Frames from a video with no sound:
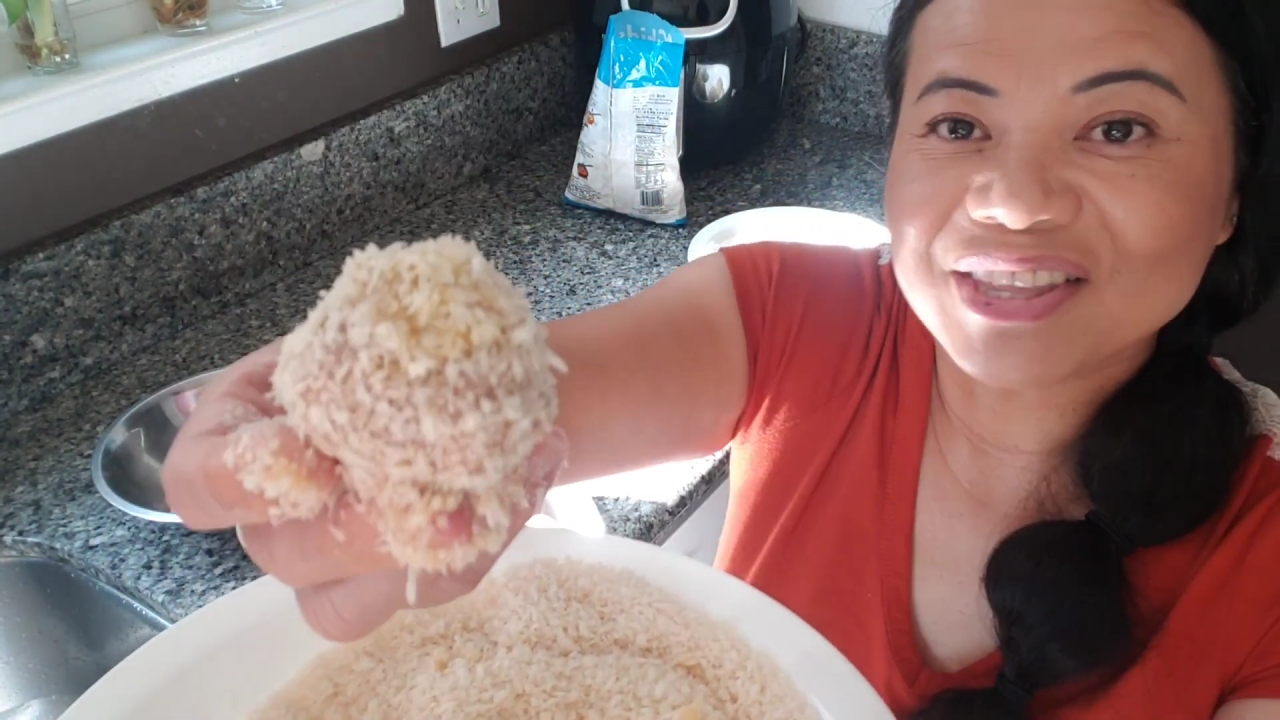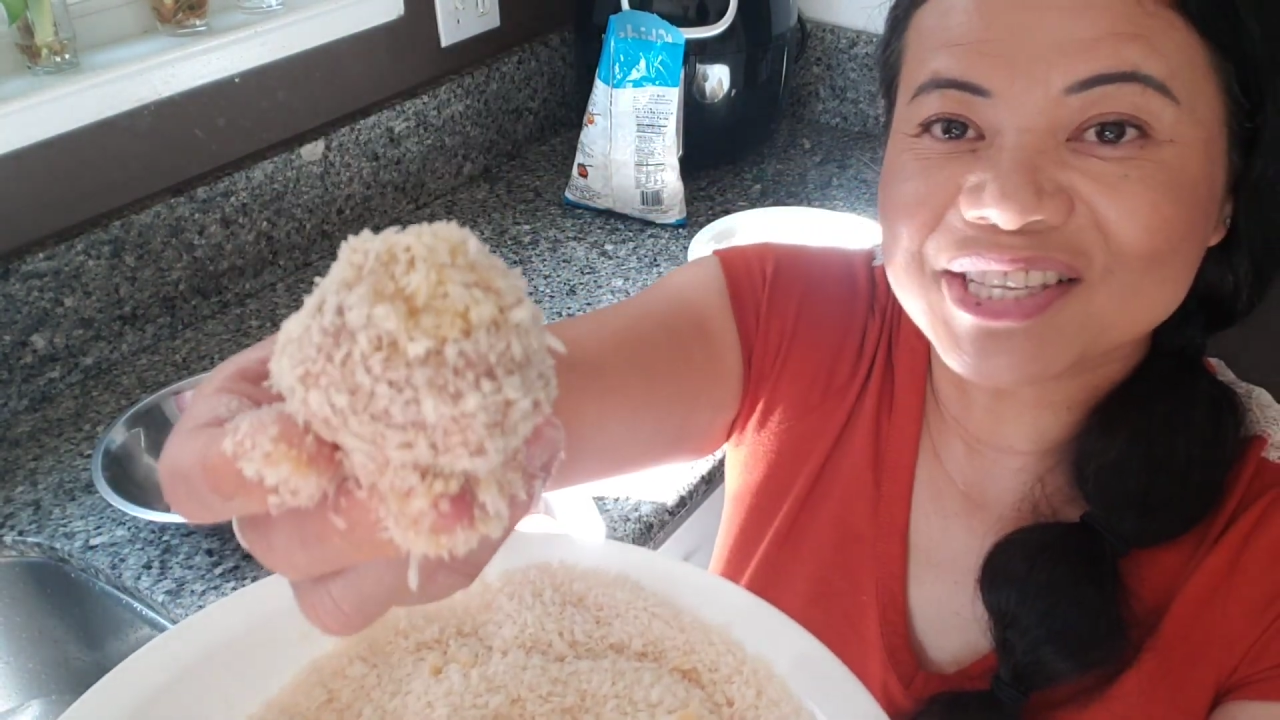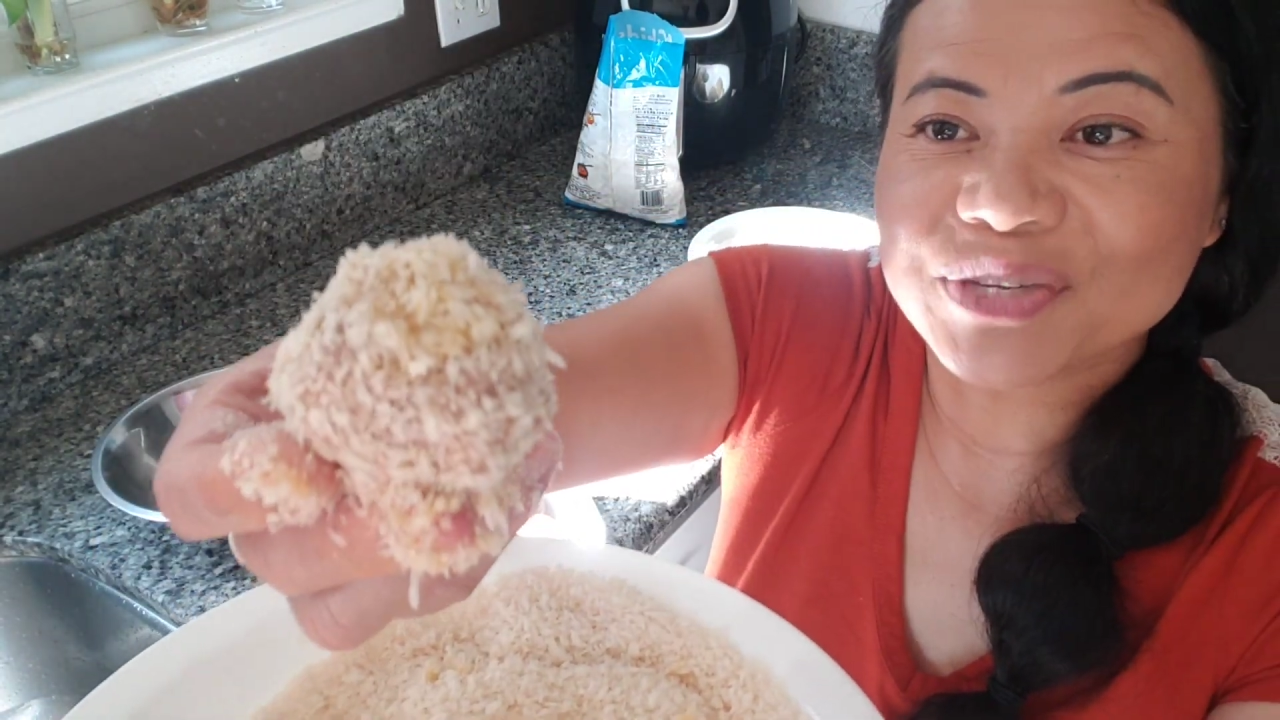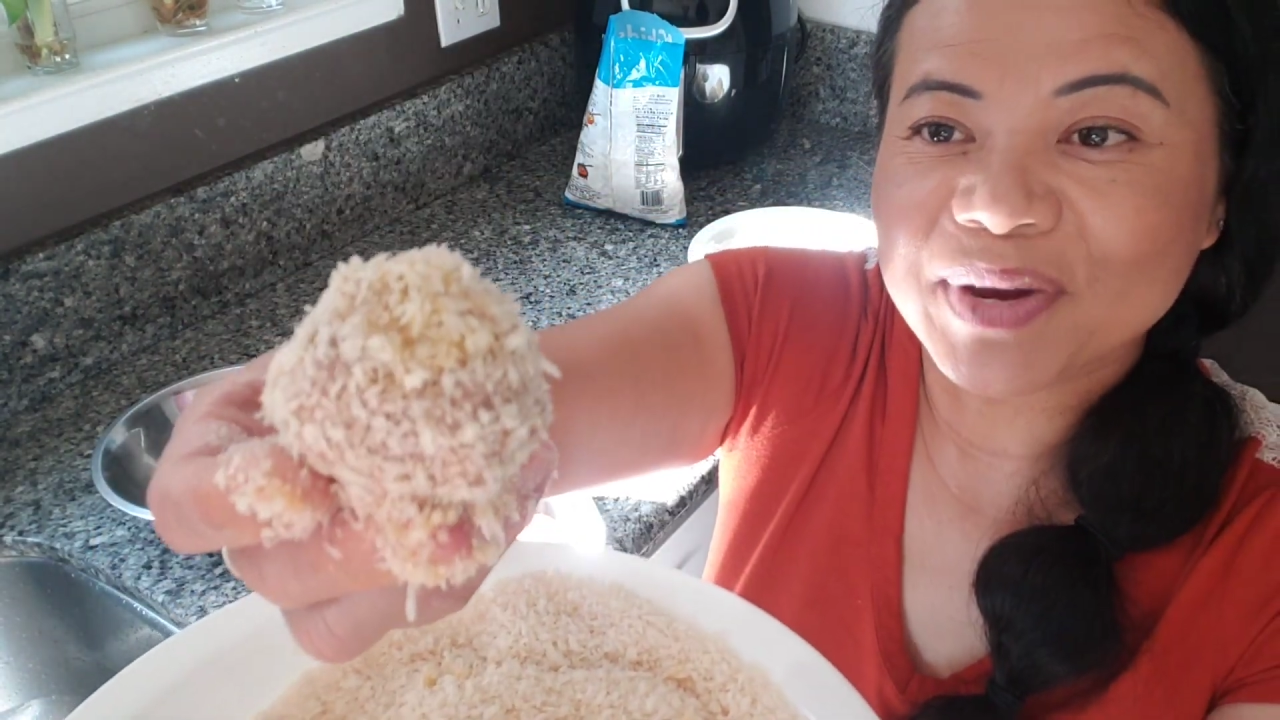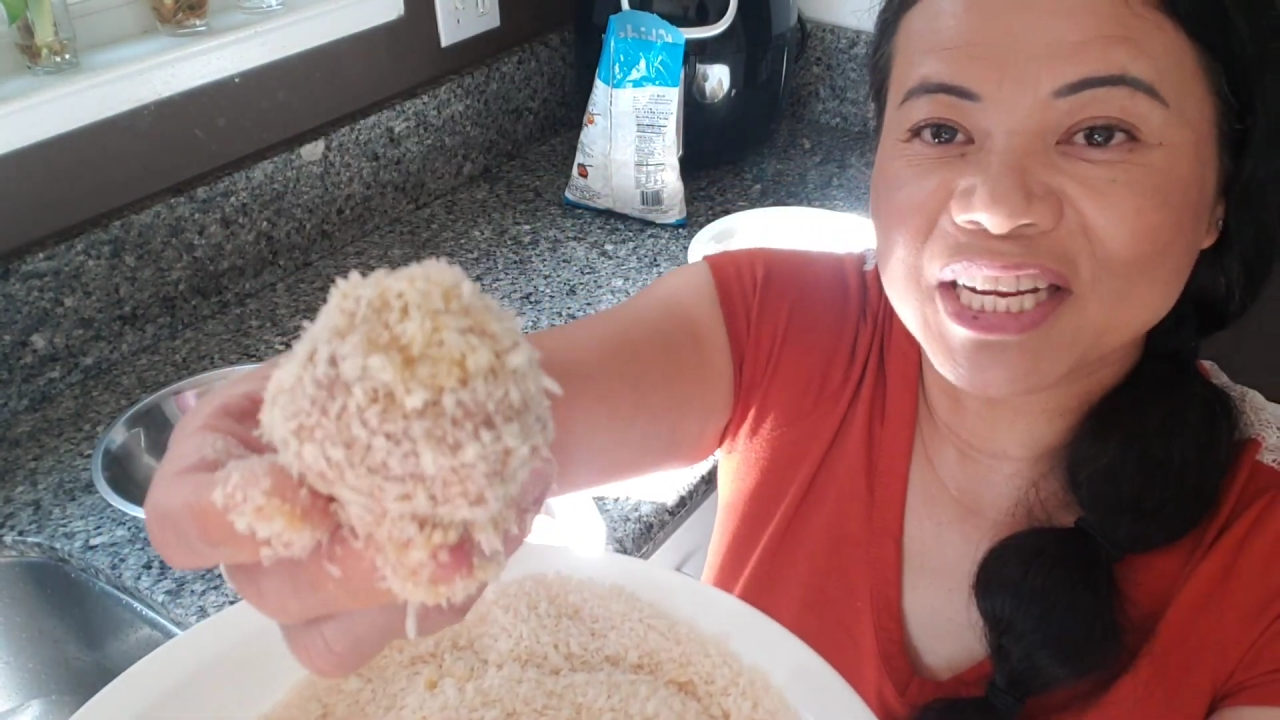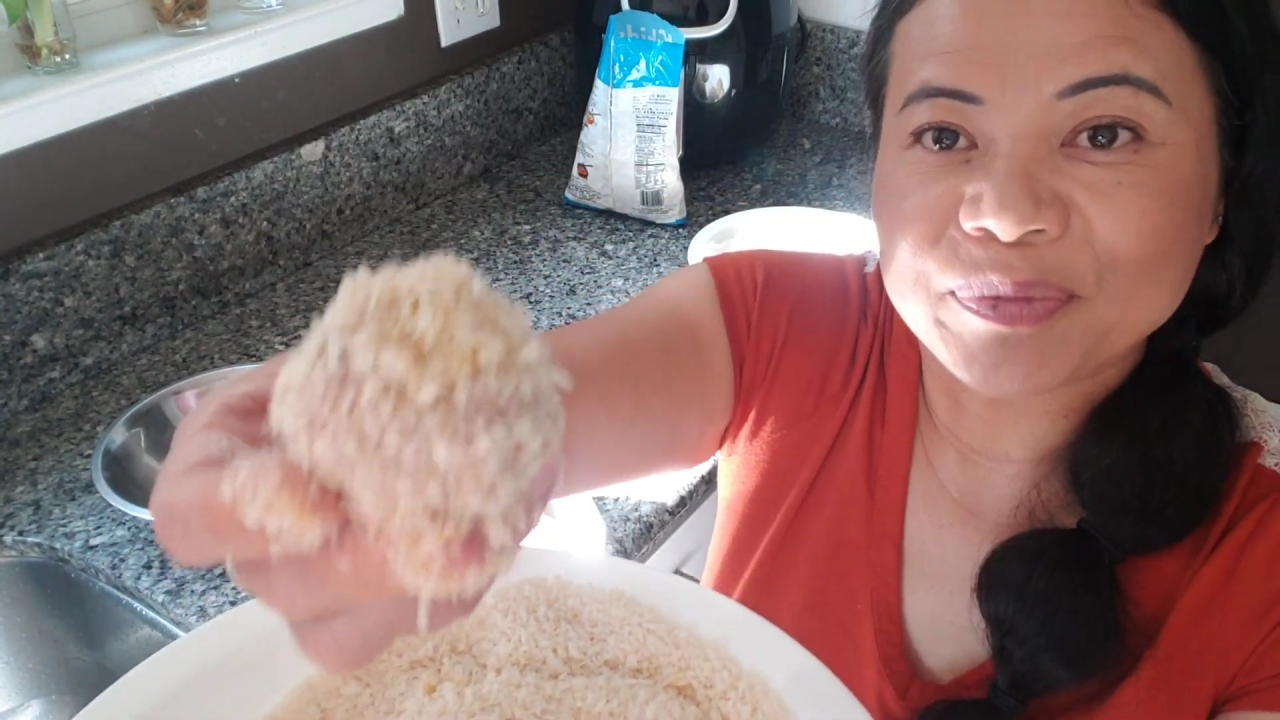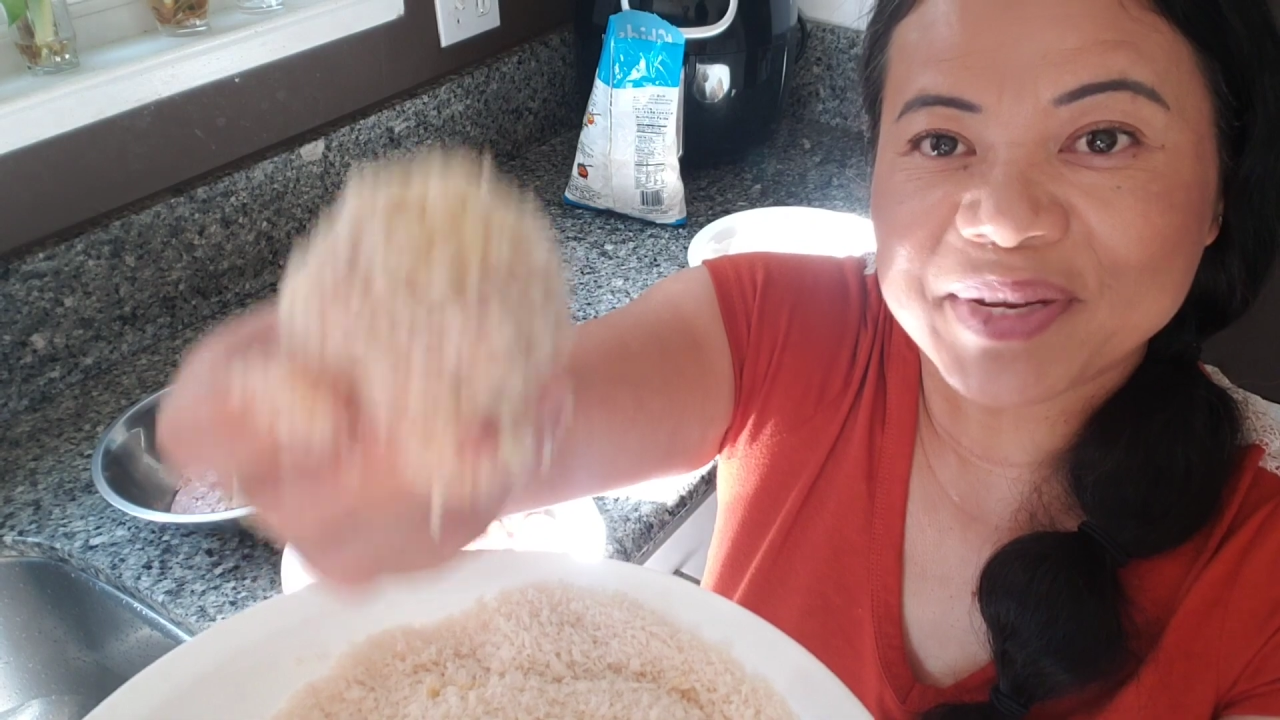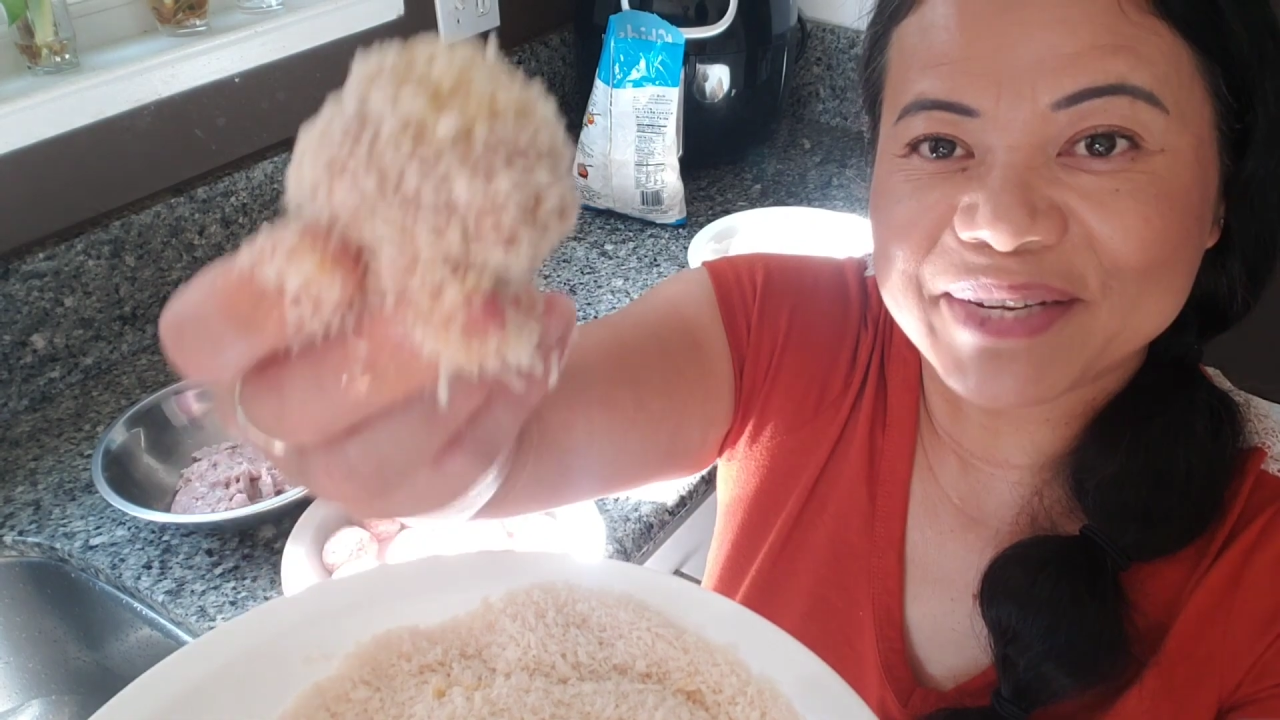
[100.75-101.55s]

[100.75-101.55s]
this is ready to